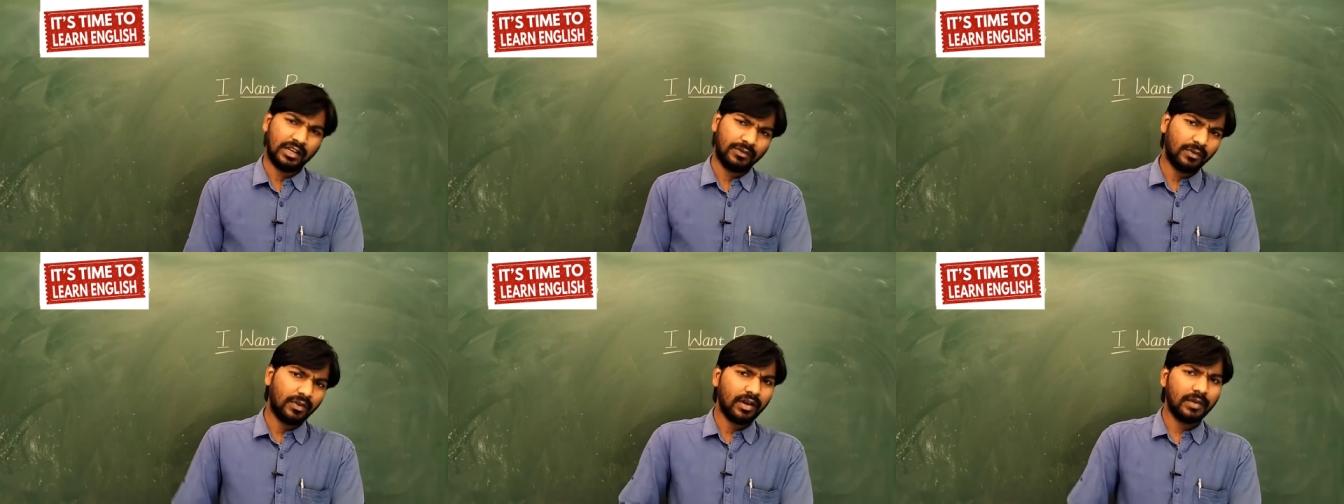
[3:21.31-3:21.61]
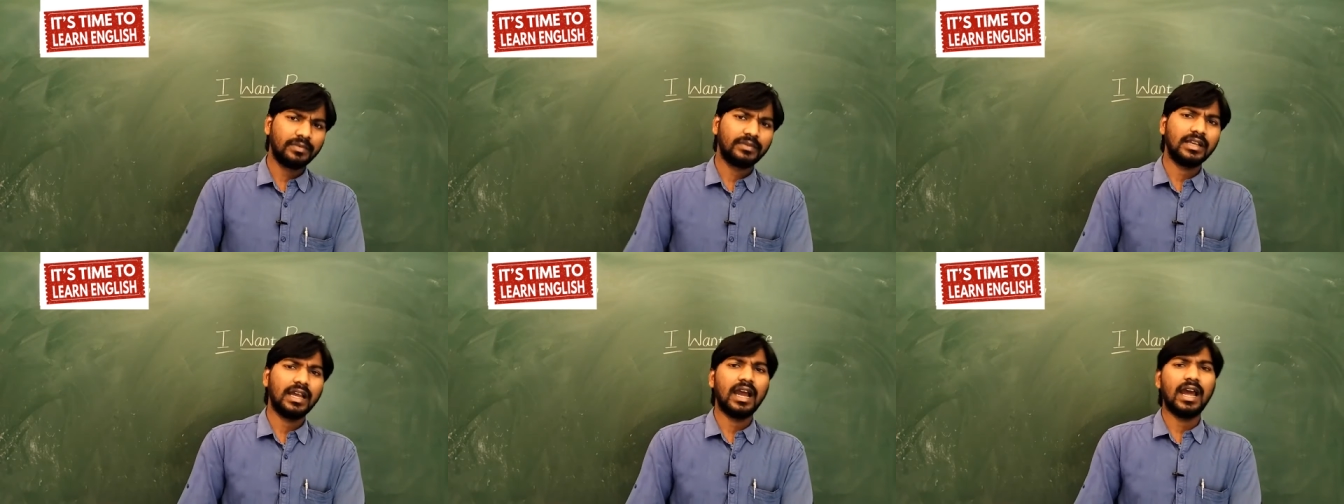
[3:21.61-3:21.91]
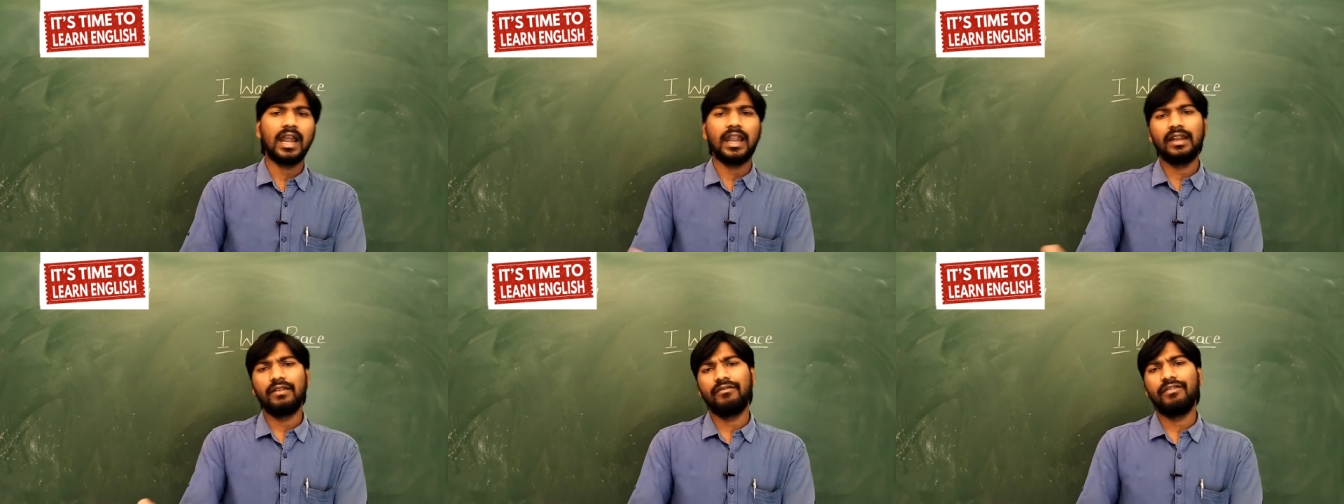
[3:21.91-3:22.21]
Adverbs,
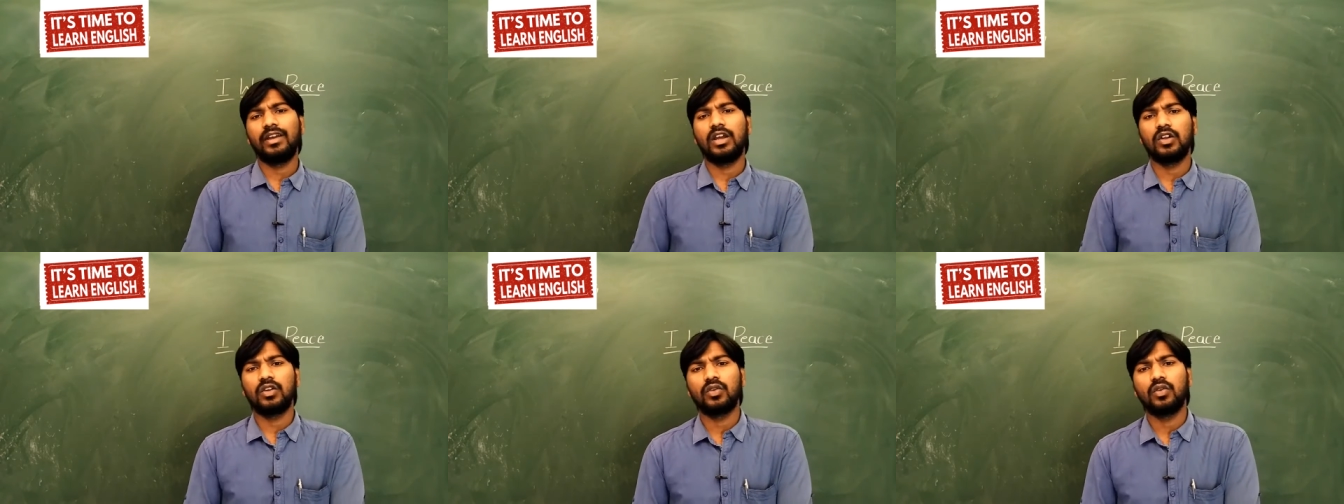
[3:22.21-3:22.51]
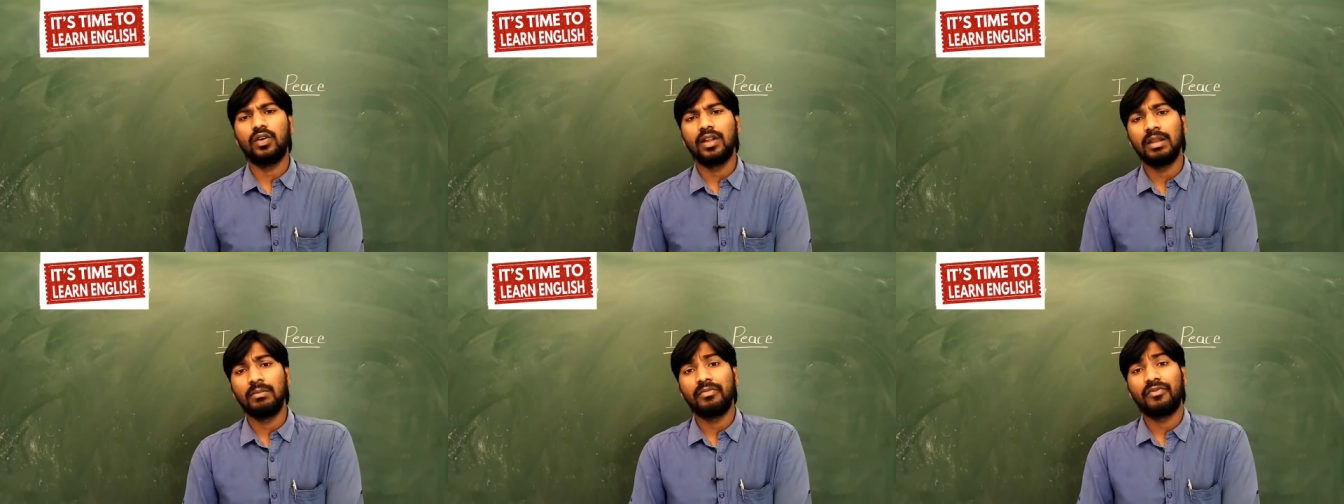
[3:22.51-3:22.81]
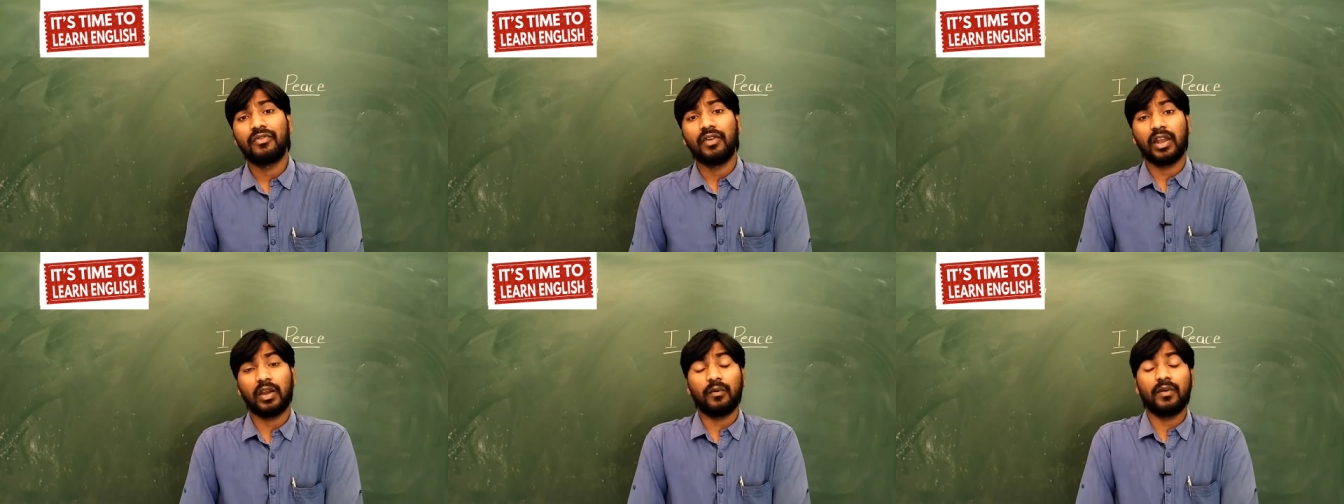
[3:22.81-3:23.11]
and we can call them
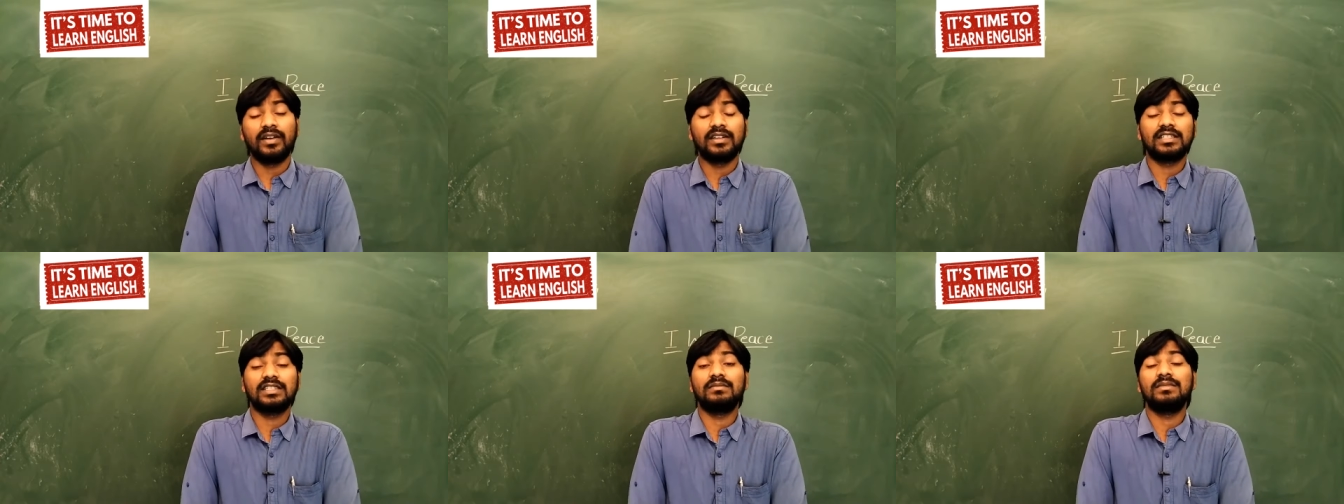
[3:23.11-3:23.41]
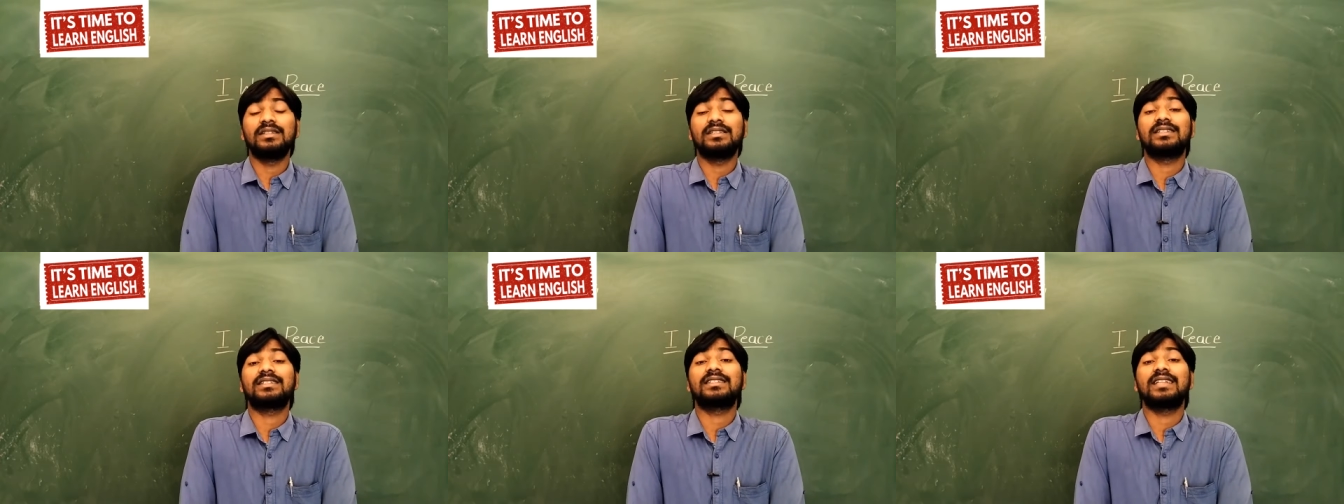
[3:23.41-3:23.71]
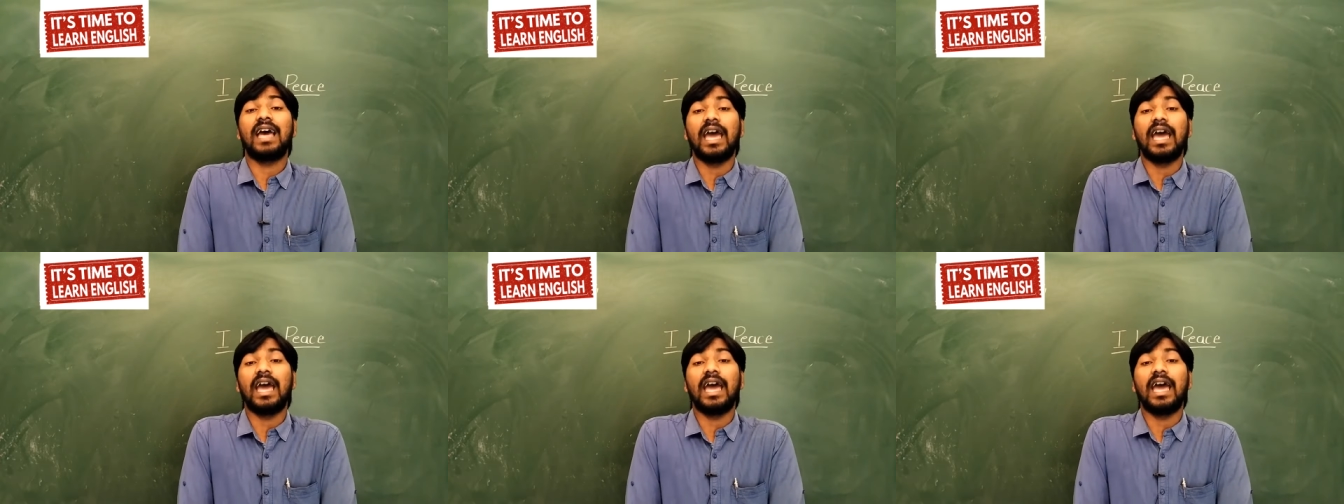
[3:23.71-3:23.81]
frequency means